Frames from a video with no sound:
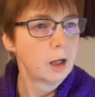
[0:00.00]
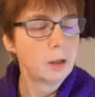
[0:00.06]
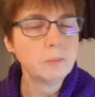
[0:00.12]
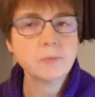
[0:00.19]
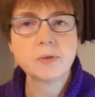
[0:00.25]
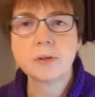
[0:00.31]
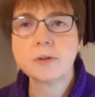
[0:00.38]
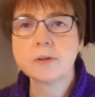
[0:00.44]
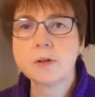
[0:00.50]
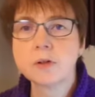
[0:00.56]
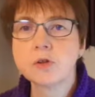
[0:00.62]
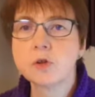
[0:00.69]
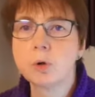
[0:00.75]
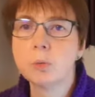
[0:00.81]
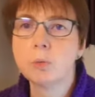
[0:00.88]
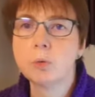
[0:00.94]
since I
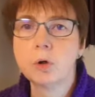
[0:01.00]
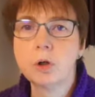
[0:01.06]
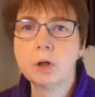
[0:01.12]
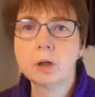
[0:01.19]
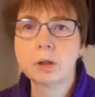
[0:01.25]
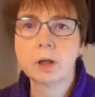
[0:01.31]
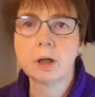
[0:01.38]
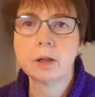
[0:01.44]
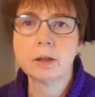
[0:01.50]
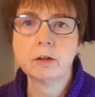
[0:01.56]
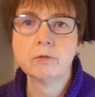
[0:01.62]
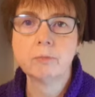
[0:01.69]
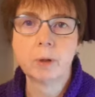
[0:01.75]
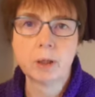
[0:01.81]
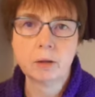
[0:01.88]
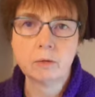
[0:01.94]
stopped work, and I've
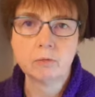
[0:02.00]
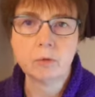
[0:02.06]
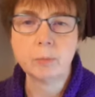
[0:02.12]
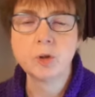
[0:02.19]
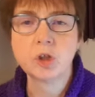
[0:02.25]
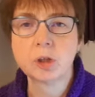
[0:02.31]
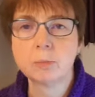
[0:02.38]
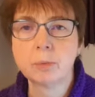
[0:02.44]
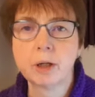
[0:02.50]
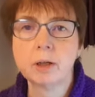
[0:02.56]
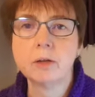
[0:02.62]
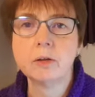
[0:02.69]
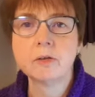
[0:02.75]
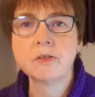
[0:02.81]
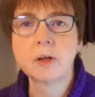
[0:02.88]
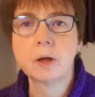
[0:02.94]
been rummaging about in
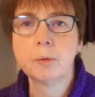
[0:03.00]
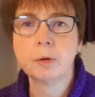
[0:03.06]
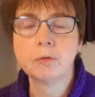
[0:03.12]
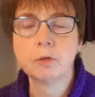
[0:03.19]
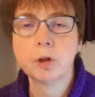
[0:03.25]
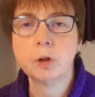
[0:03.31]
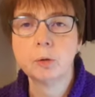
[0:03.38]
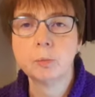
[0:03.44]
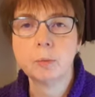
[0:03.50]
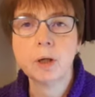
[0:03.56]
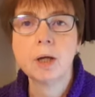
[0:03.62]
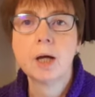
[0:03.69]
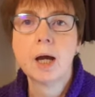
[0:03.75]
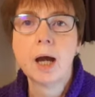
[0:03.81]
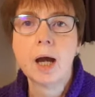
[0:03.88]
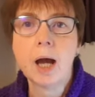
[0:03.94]
the sewing room,
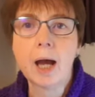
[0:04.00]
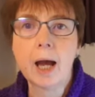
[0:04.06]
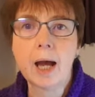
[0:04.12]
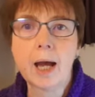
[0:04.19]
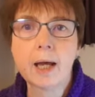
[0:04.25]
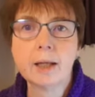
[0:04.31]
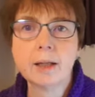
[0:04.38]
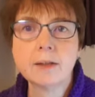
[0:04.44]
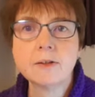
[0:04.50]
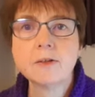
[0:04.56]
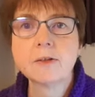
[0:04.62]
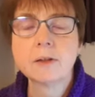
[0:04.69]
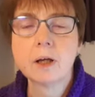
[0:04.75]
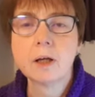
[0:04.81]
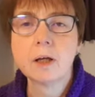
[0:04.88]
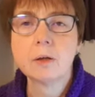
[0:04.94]
and
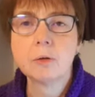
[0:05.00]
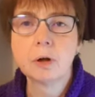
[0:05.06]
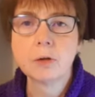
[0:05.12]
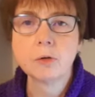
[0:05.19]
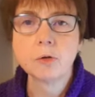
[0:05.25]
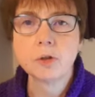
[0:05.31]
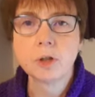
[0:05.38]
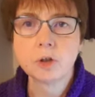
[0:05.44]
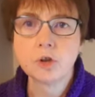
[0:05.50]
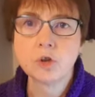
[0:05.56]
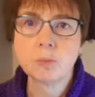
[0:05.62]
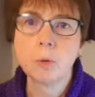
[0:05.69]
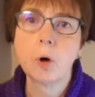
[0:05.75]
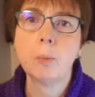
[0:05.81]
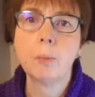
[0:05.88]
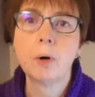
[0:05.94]
so I thought I'd just
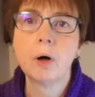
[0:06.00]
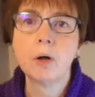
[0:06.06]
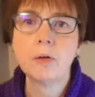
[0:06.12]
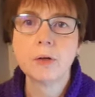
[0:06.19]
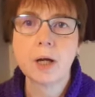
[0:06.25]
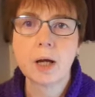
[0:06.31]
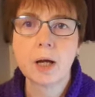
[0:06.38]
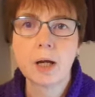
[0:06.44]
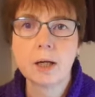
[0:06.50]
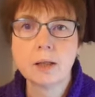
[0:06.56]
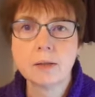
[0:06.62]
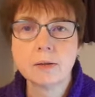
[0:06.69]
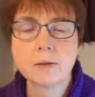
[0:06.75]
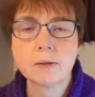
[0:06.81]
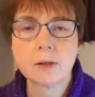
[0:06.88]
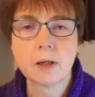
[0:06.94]
pop on
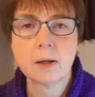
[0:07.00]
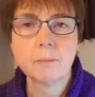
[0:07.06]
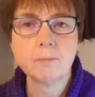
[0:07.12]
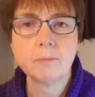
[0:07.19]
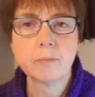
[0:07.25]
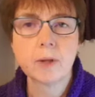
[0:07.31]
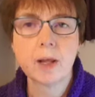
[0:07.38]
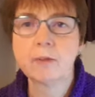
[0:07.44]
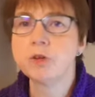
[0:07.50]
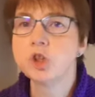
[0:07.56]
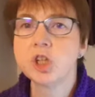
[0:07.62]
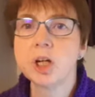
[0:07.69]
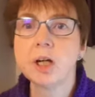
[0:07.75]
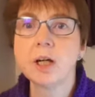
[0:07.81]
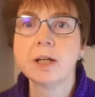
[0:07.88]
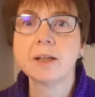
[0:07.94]
and have a
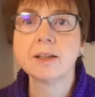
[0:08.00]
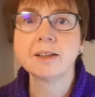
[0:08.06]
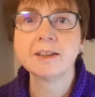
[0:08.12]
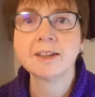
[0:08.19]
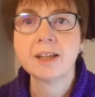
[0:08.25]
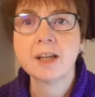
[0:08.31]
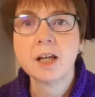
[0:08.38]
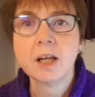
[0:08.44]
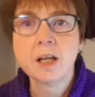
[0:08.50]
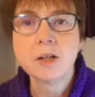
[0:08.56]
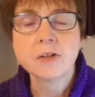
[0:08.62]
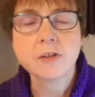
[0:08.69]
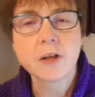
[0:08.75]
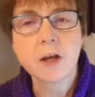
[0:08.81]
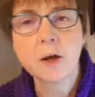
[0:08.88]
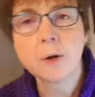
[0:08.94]
chat.
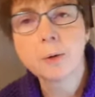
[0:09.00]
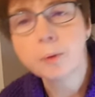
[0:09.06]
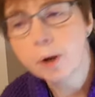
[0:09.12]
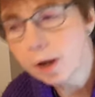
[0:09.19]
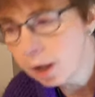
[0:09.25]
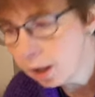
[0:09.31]
So